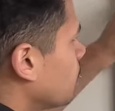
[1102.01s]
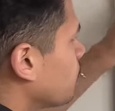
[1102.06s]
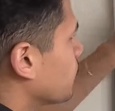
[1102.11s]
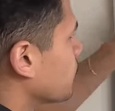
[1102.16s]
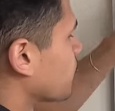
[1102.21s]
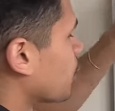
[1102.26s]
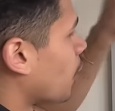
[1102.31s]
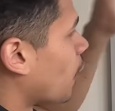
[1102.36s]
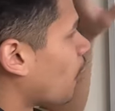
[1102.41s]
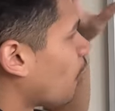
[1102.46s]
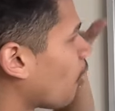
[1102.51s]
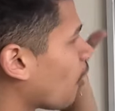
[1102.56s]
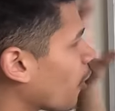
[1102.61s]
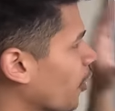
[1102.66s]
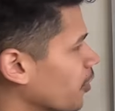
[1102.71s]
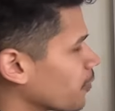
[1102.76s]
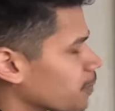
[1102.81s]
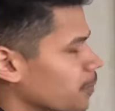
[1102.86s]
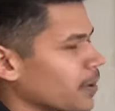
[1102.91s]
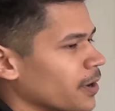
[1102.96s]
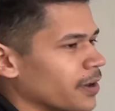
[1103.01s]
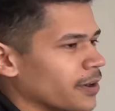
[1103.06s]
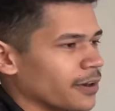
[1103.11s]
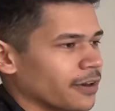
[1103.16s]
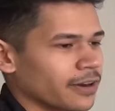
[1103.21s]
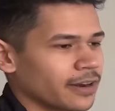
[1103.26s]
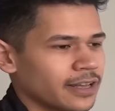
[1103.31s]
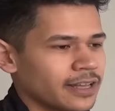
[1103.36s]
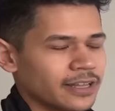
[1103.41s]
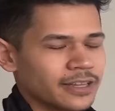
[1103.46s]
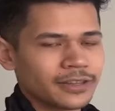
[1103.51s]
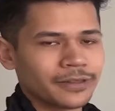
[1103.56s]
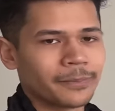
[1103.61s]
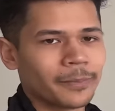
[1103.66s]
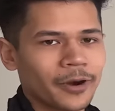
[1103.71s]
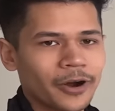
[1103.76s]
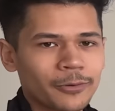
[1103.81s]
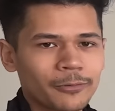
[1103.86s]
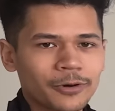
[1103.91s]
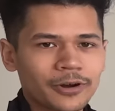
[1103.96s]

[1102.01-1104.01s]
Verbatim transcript: But the hard part, the part